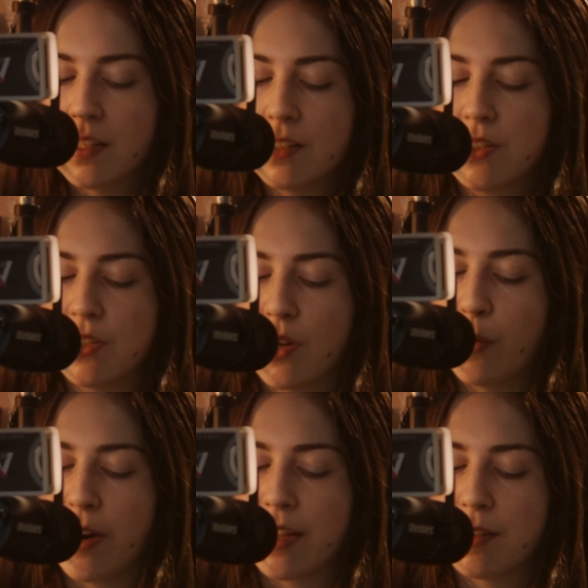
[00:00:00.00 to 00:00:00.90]
Snow
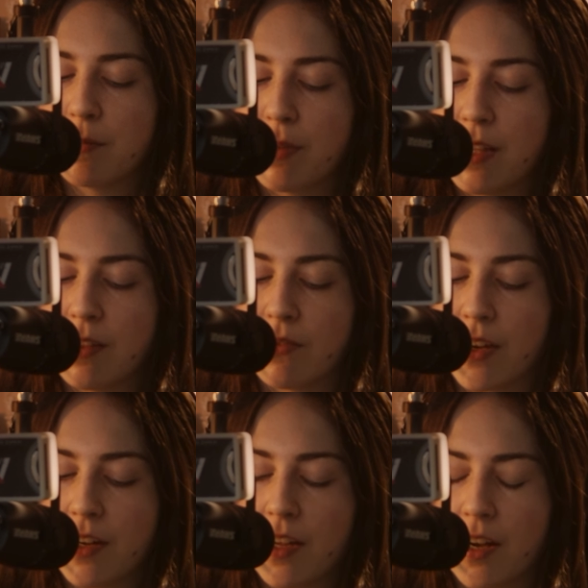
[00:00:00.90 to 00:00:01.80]
White, being
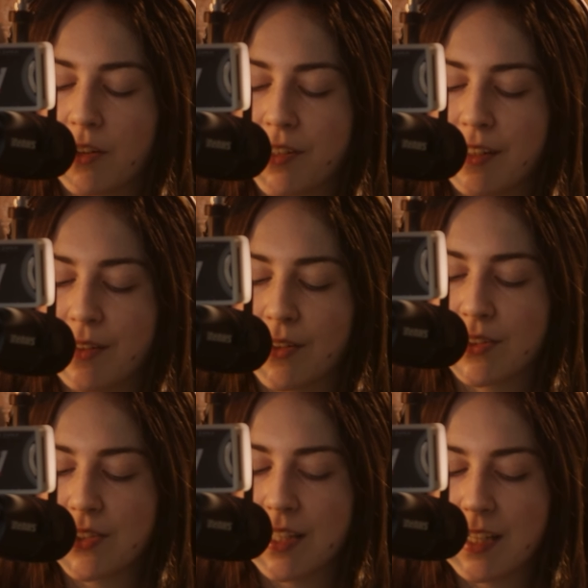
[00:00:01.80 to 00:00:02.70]
very hungry and
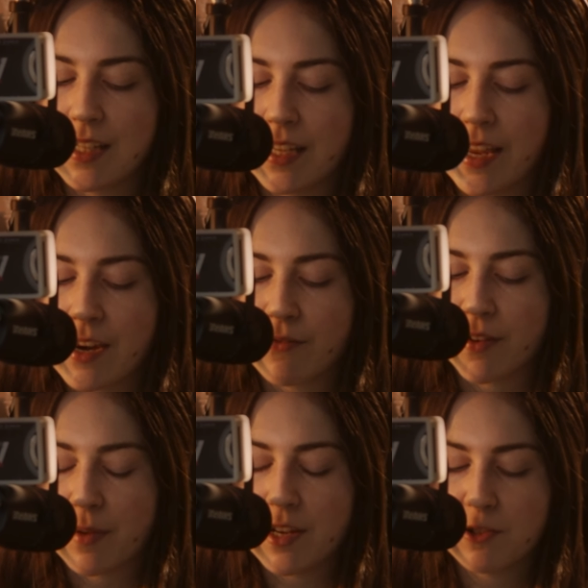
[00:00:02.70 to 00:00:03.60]
thirsty, ate
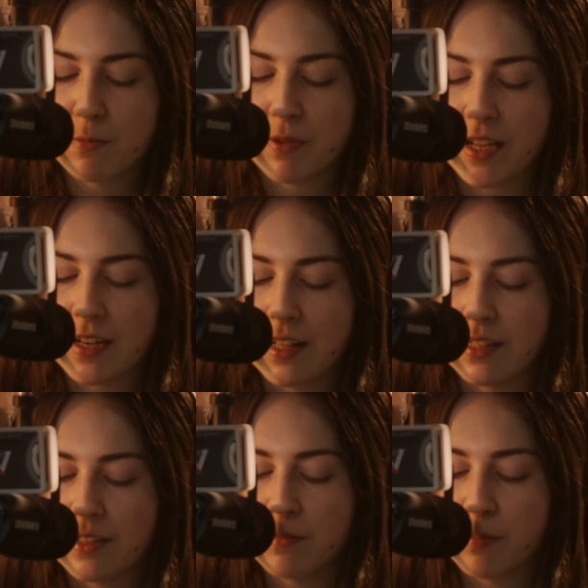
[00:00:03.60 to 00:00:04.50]
from each plate a
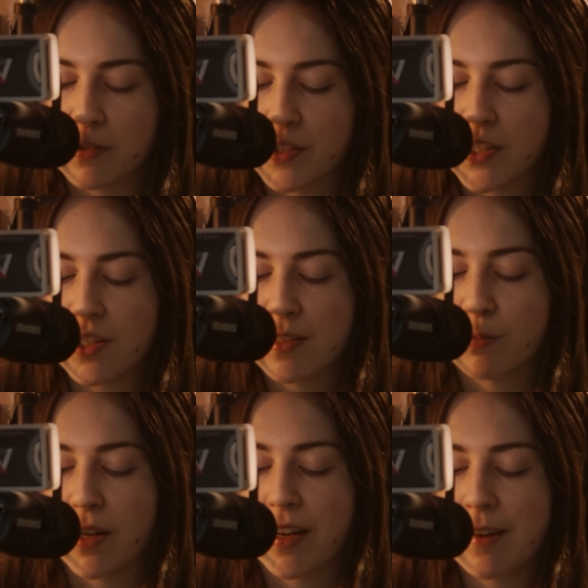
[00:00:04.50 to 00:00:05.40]
little porridge and
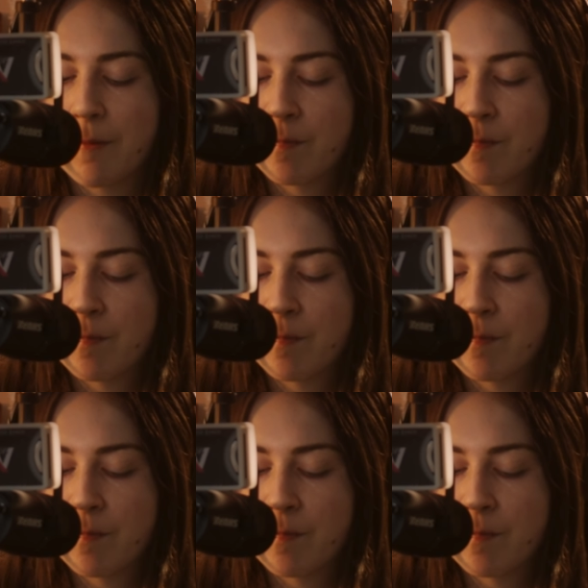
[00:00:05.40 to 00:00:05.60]
bread,